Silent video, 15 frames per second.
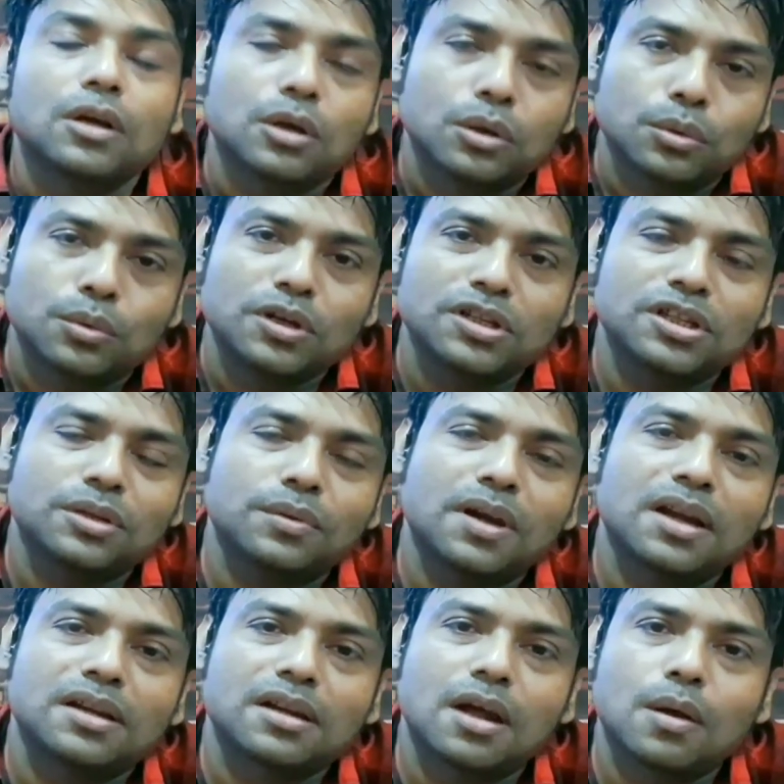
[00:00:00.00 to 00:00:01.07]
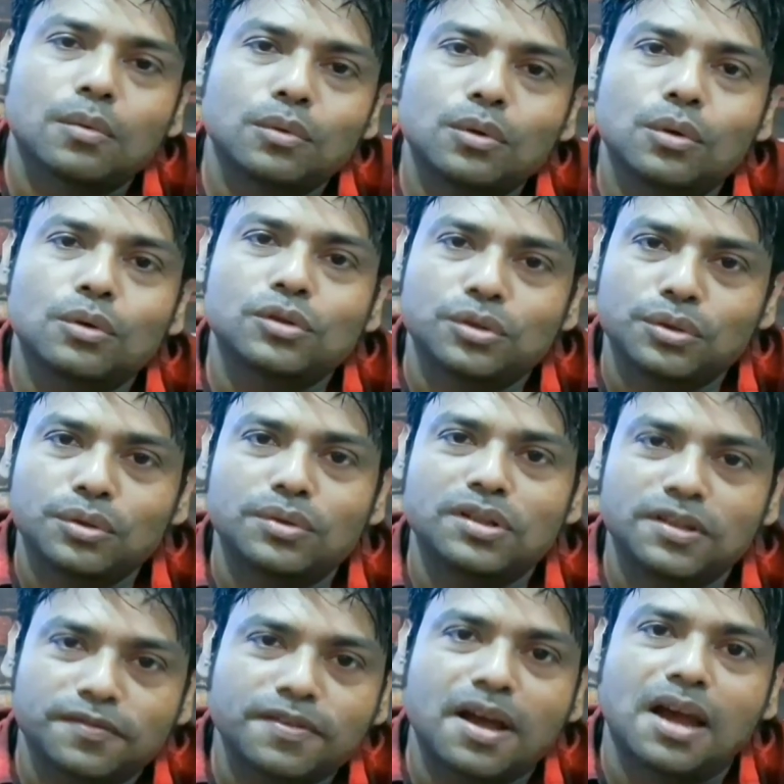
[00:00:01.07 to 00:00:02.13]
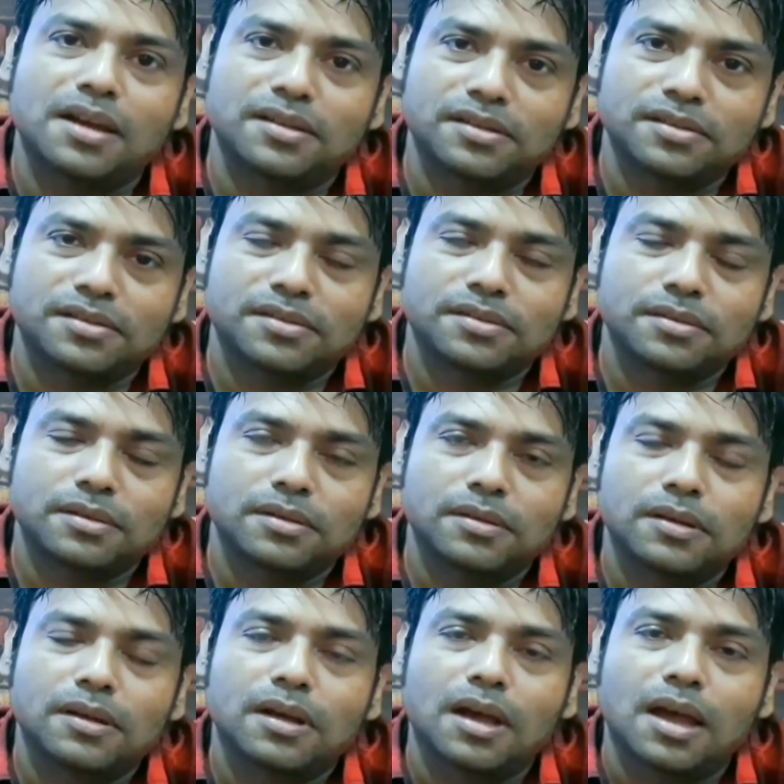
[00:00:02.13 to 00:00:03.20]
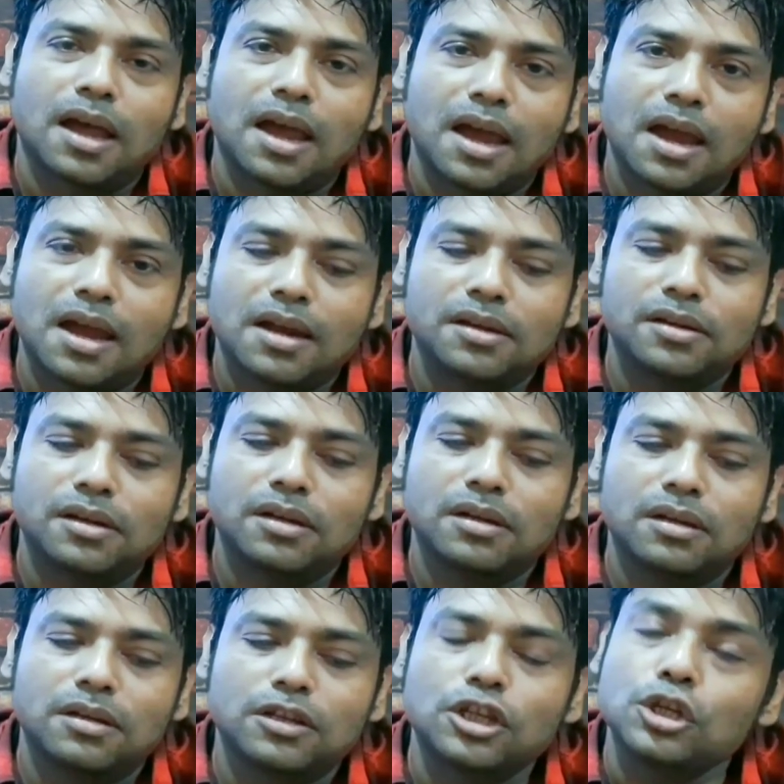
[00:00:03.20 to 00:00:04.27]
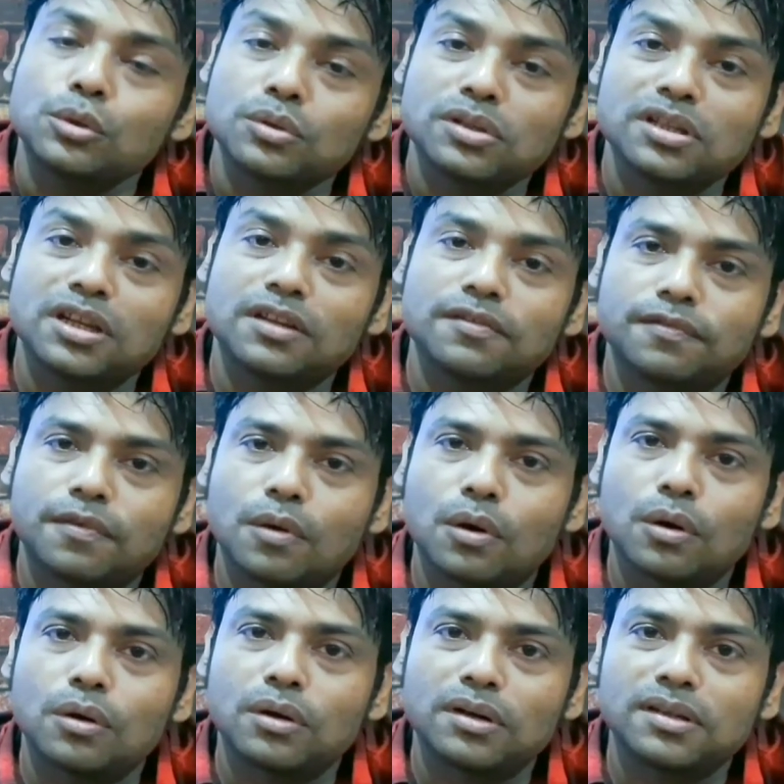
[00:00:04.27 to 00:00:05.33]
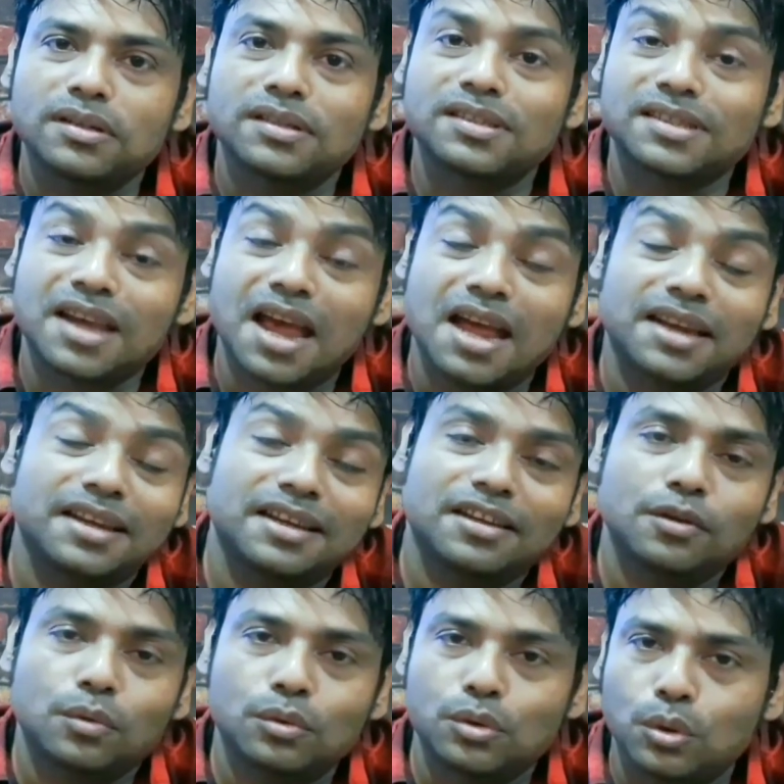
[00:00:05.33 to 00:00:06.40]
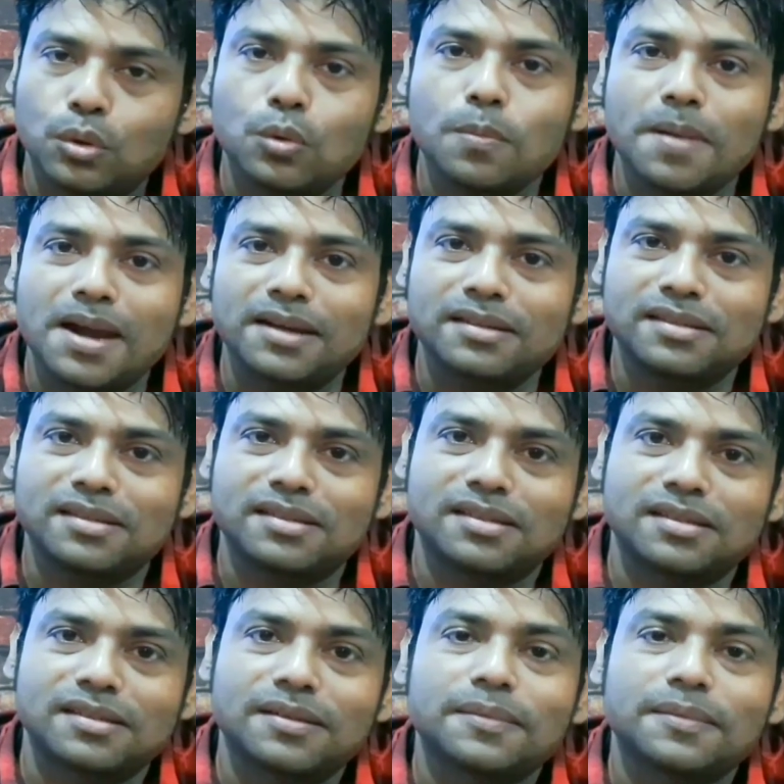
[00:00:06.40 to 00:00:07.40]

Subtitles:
which you can download to your device and use it for scanning your documents